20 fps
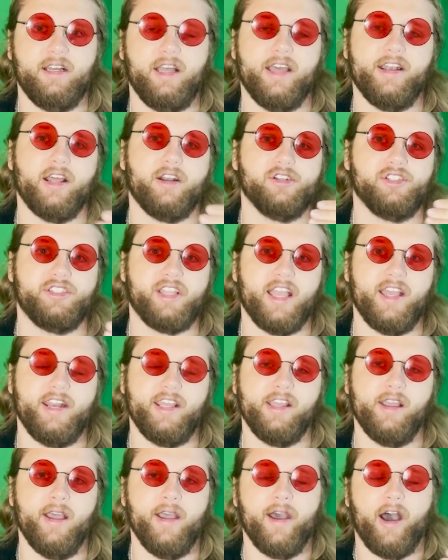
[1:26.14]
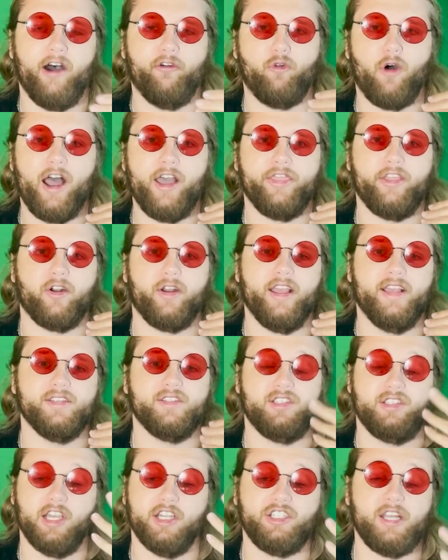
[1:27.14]
an understanding of why there is
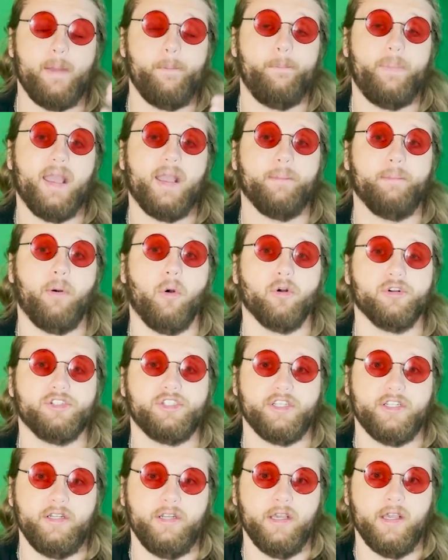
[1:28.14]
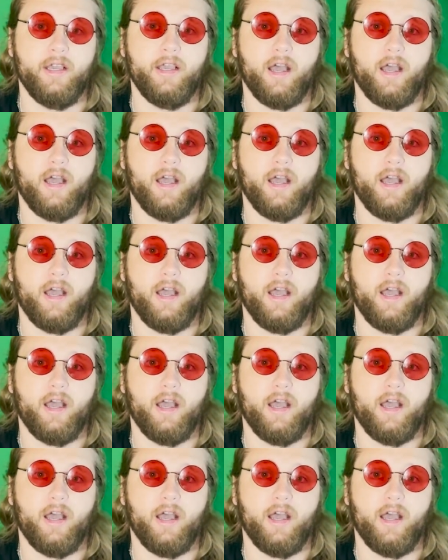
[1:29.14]
such a big portion